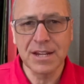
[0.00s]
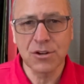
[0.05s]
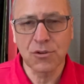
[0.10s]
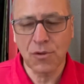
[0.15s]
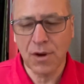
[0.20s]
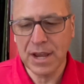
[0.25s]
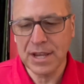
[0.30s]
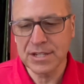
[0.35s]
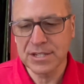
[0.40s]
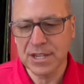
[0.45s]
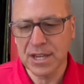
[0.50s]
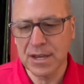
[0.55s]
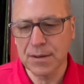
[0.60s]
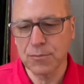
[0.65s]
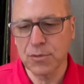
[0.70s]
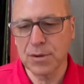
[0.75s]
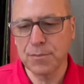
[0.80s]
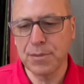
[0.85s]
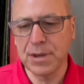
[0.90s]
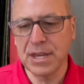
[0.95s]
grace hymn
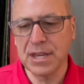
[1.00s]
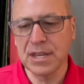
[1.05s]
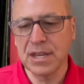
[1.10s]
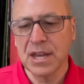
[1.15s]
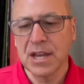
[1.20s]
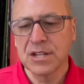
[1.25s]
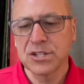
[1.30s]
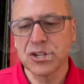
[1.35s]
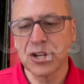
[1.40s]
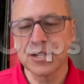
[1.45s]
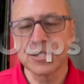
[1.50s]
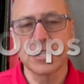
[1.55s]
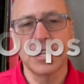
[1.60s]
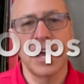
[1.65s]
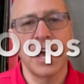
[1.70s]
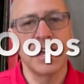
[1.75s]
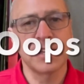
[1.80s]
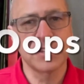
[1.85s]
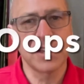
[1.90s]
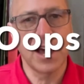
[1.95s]
would be Just
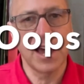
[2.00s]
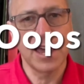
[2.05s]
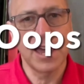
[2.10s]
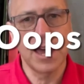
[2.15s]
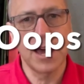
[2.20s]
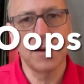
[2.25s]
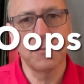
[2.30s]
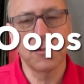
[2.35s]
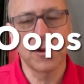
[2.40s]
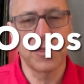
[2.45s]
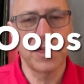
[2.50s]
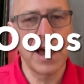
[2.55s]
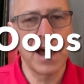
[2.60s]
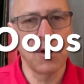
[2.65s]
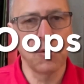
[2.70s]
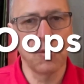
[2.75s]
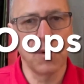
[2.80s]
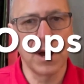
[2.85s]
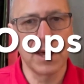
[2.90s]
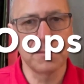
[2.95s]
As I Am
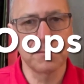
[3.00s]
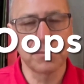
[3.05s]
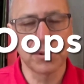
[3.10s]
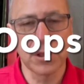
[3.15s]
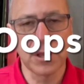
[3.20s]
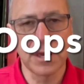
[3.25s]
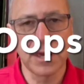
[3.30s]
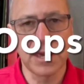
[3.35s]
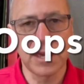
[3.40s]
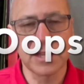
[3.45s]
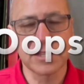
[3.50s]
Without One Plea.